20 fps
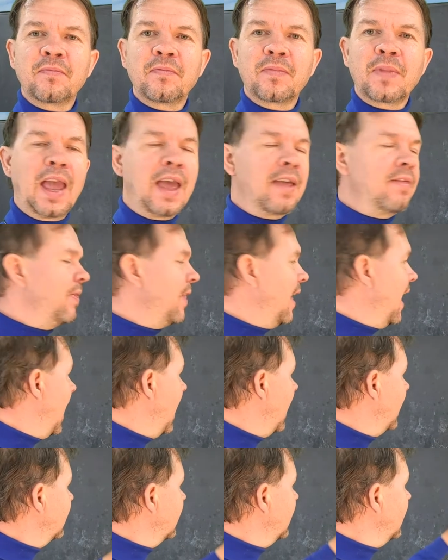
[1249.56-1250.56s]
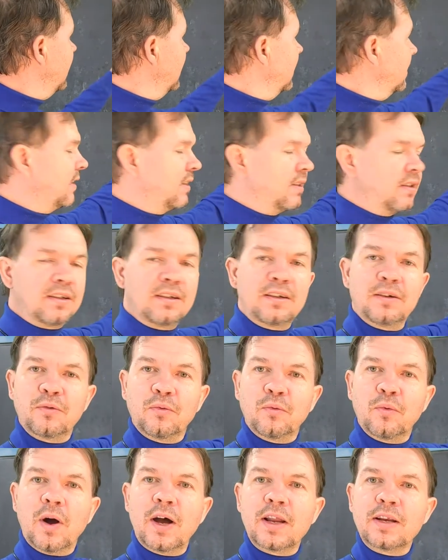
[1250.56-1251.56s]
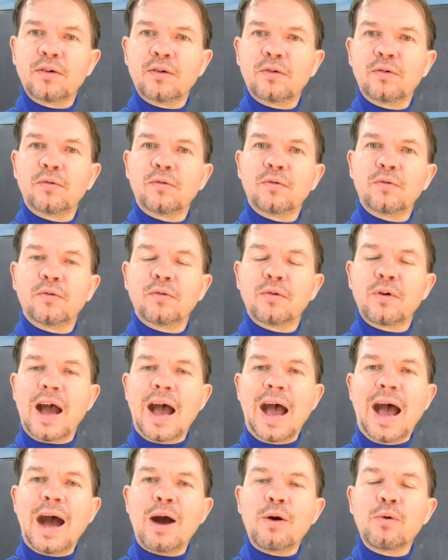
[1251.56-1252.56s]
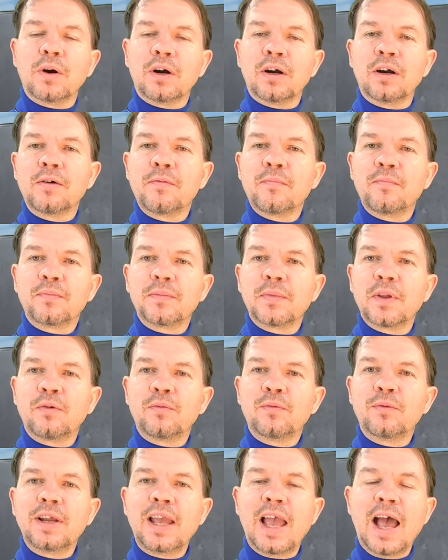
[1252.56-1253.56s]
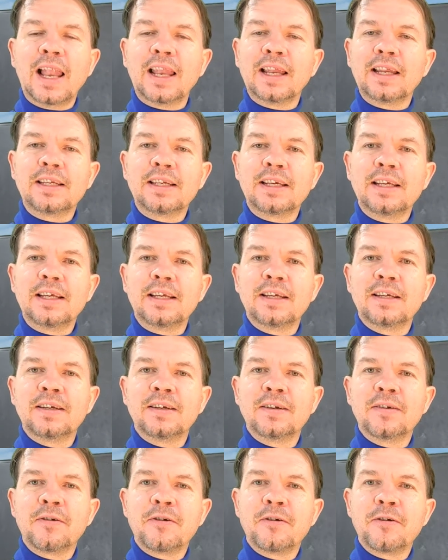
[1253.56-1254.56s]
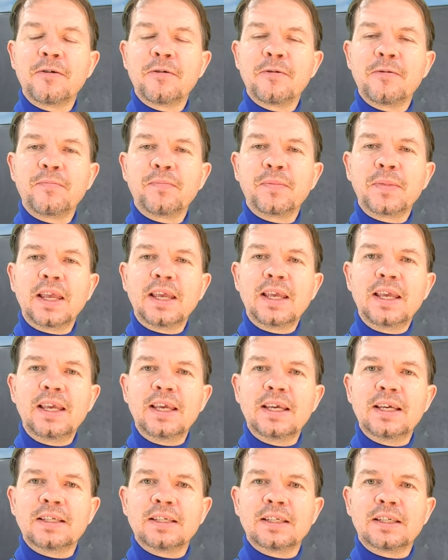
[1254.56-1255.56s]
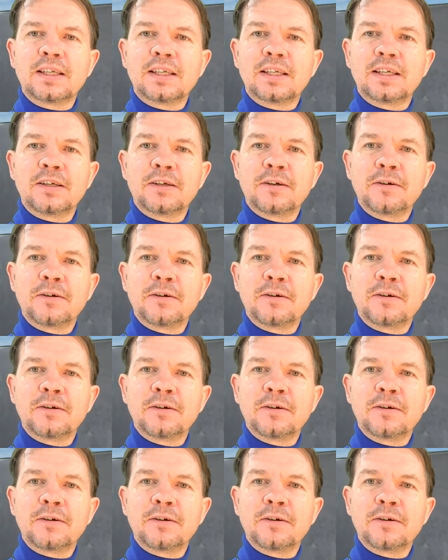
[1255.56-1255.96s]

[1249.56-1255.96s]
And that is what our reality is.